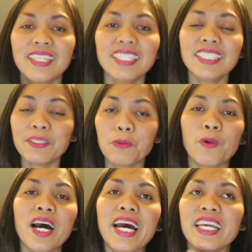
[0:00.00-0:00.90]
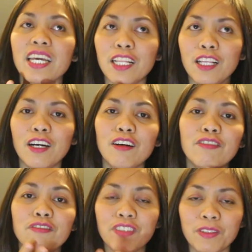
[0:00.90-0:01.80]
This is why I
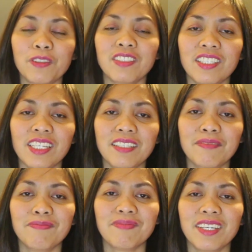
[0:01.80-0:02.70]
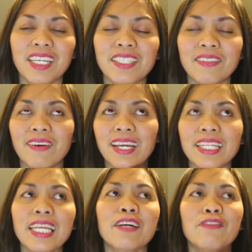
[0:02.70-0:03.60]
love Vysotsky. He's
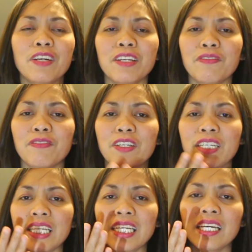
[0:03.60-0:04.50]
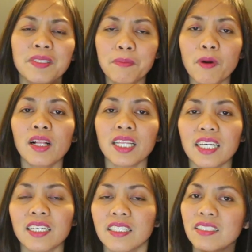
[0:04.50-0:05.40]
writing a very, very
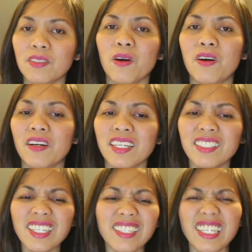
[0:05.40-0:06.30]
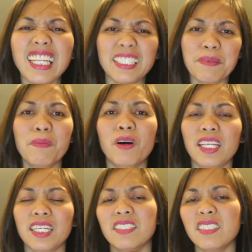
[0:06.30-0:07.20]
symbolic song. It's not really
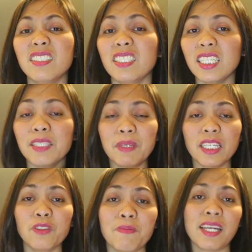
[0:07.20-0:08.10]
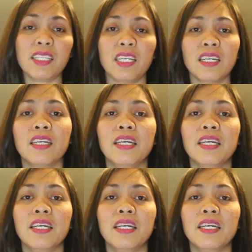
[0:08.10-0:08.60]
symbolic, it's just idiomatic.